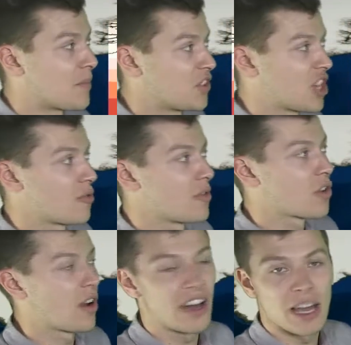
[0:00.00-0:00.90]
Generally, we've
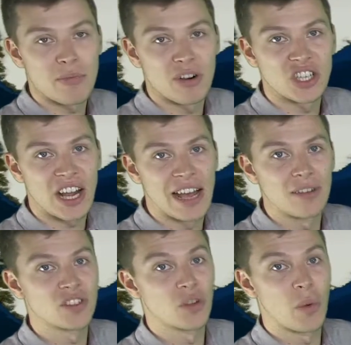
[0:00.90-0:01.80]
got high pressure
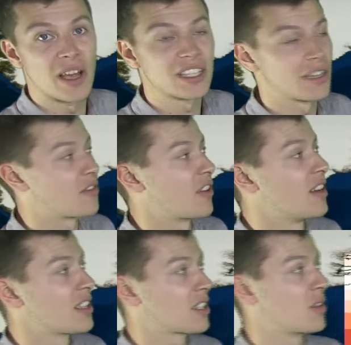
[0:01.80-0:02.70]
out to the west at
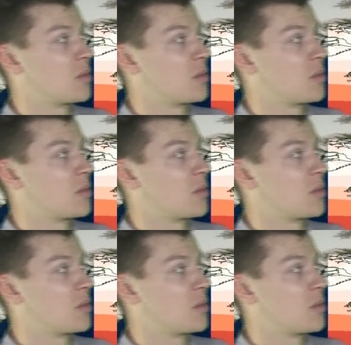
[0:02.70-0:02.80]
first.